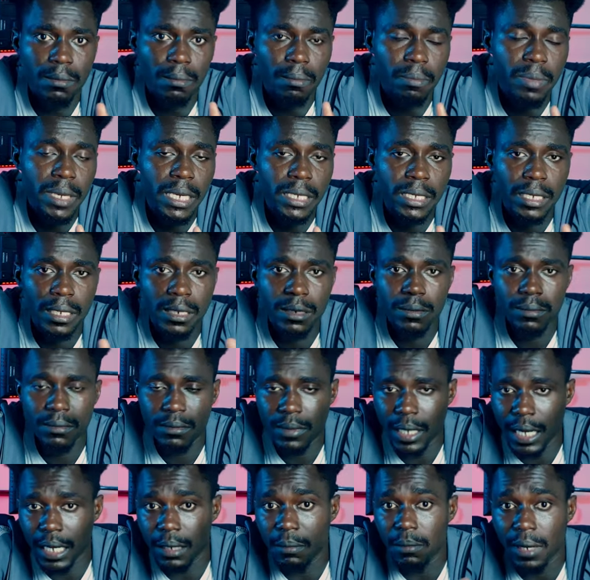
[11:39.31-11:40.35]

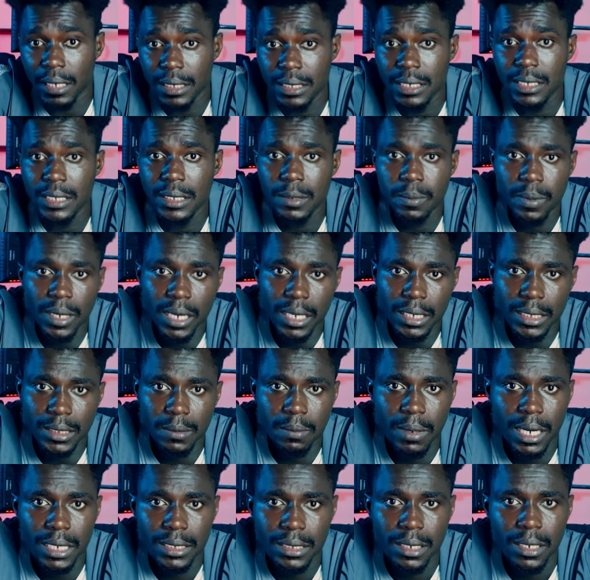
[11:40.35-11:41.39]
baking, and machine specs,
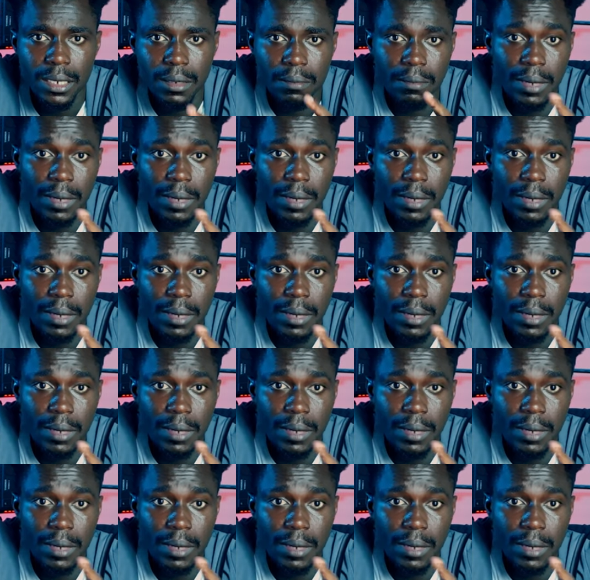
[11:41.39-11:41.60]
but